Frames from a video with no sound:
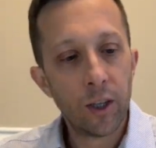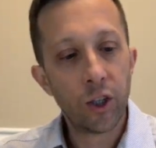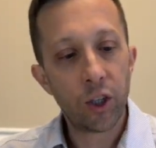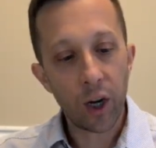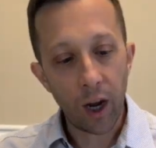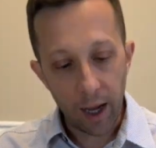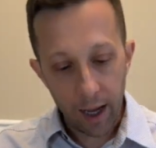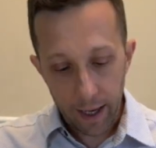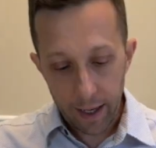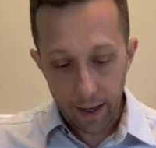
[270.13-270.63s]

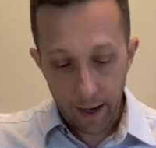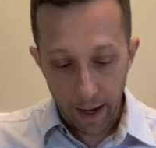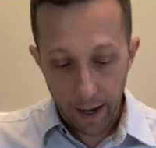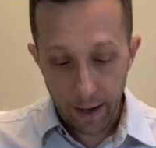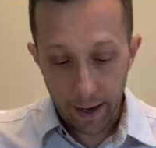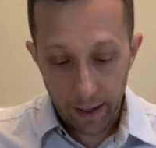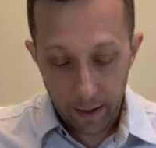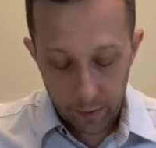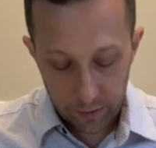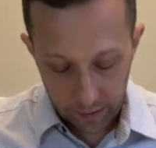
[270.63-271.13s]
Sean, and
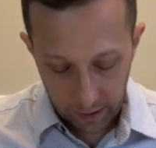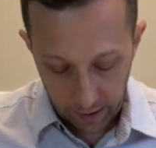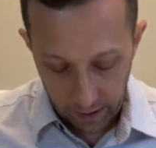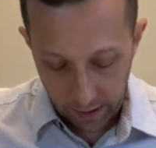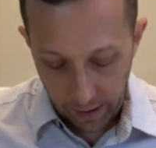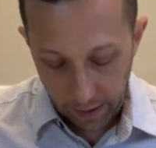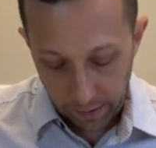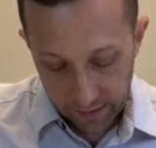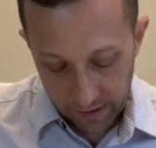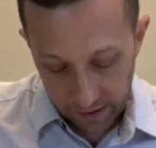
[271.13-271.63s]
then he was,
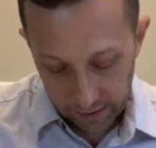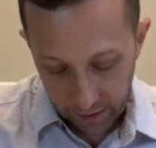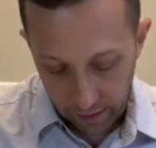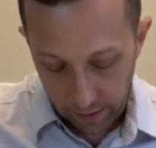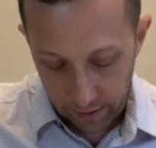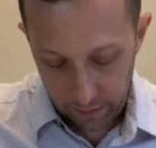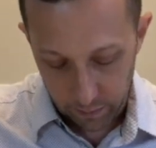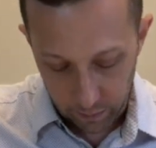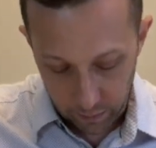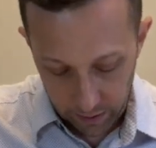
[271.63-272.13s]
and I said,
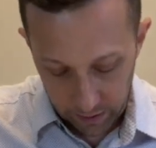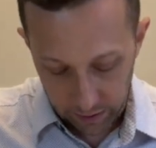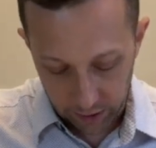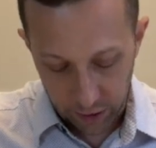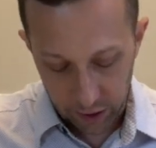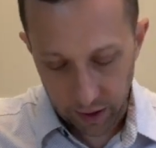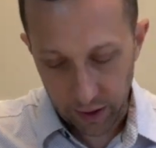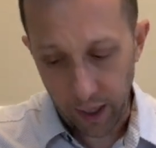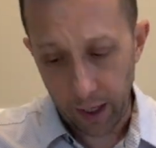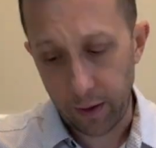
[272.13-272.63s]

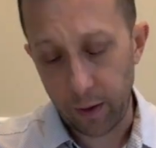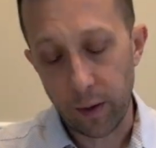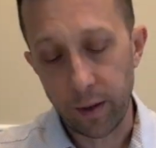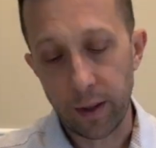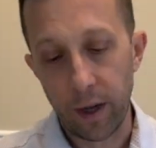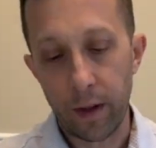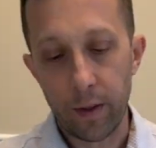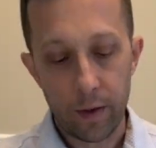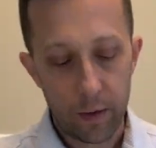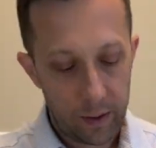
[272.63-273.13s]
just like there's
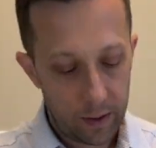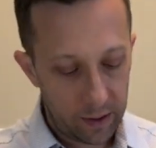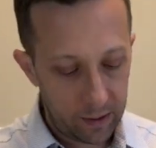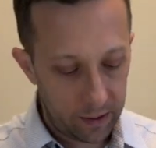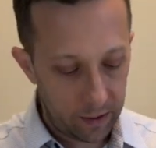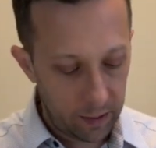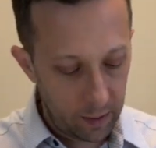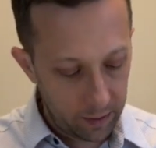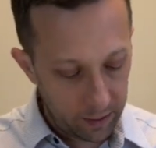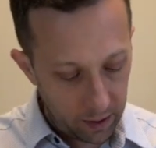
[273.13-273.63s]

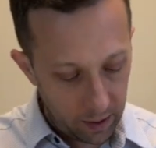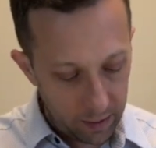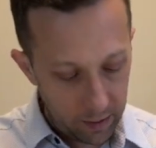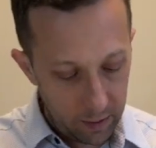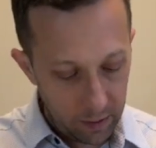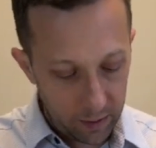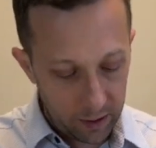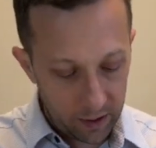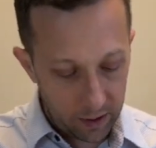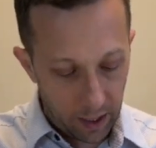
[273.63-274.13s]

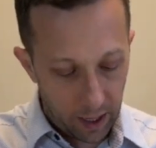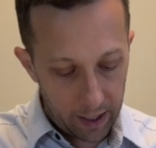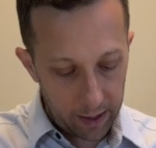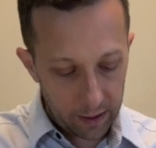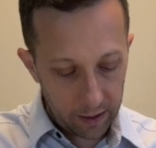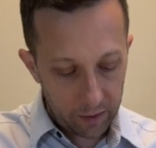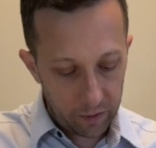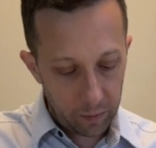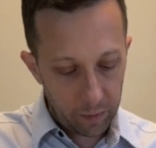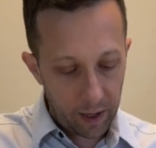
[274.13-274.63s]
other
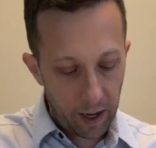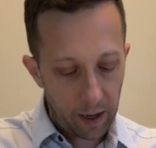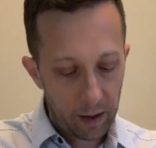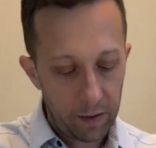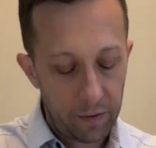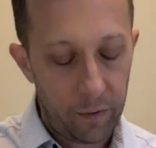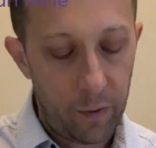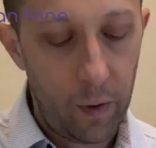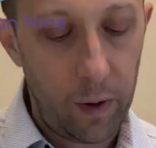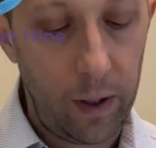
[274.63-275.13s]
exotics from
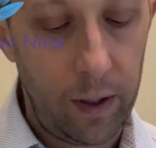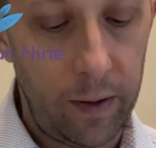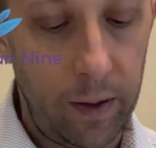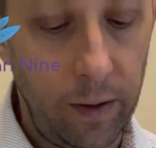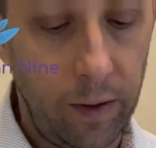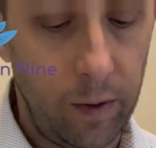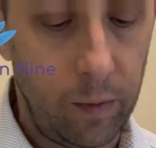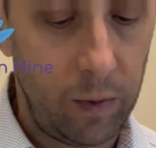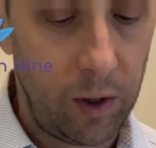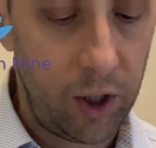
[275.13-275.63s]
California,
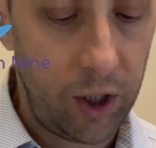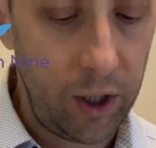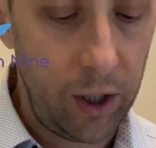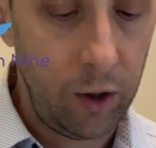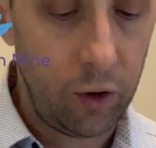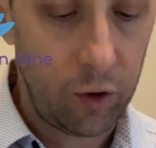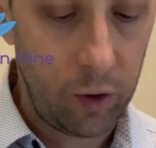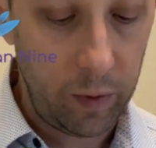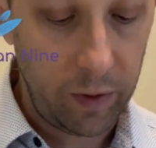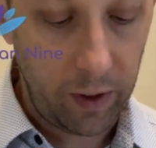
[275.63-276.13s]
those are
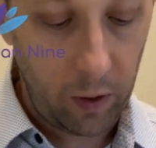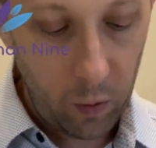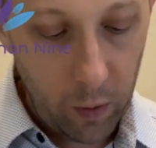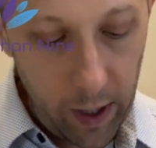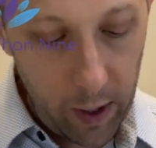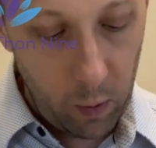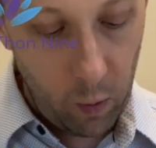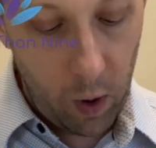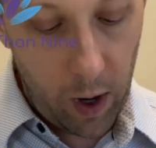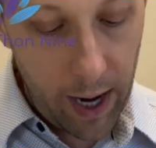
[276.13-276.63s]
machine trim. He's like,
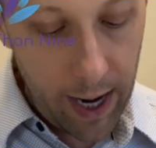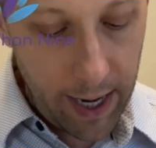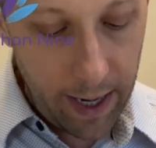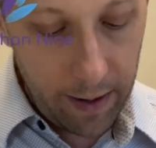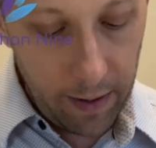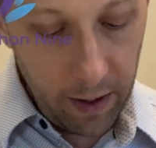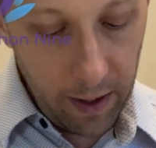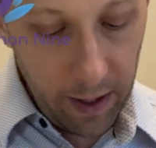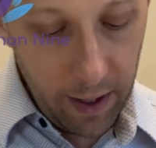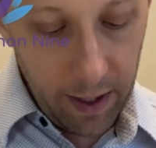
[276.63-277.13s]
wait, what?
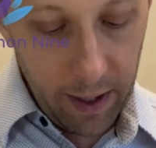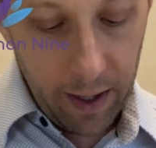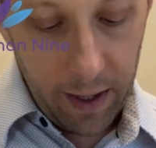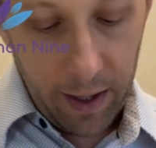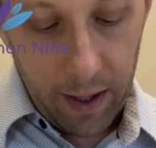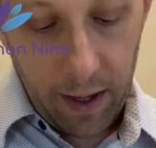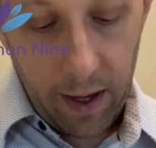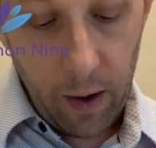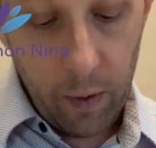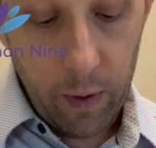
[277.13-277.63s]

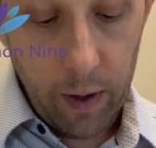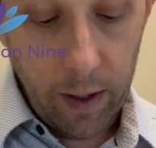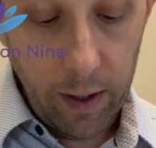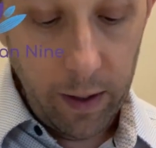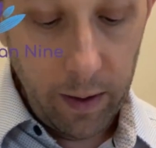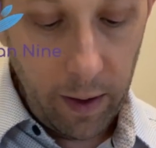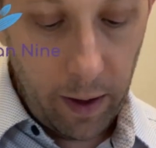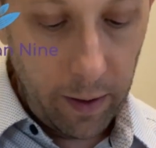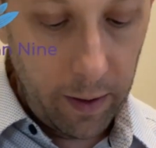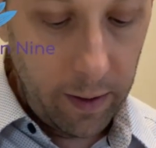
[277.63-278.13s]
And
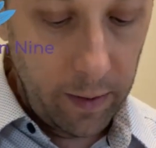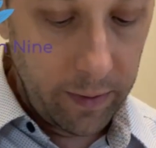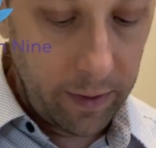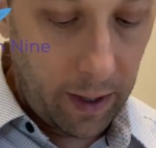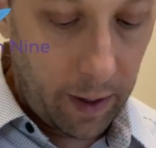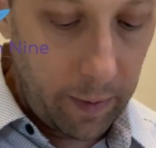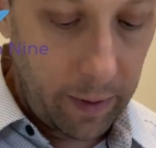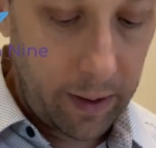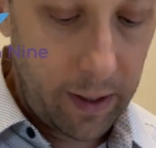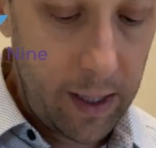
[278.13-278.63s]
then
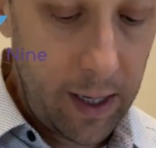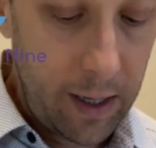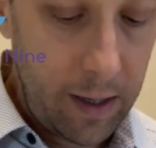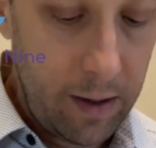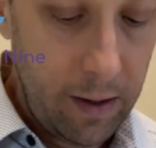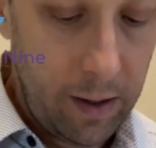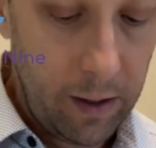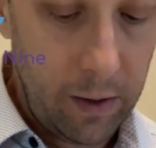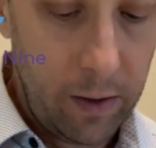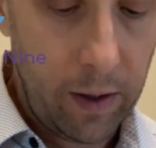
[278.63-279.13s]
I'm like, yeah,
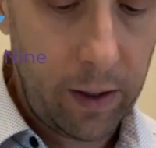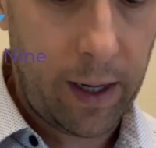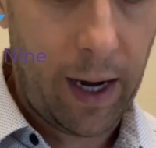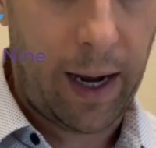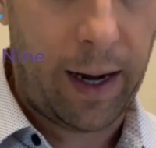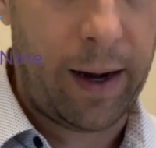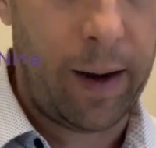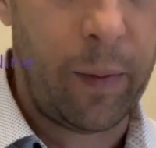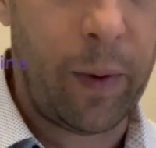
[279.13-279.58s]
you can look at it.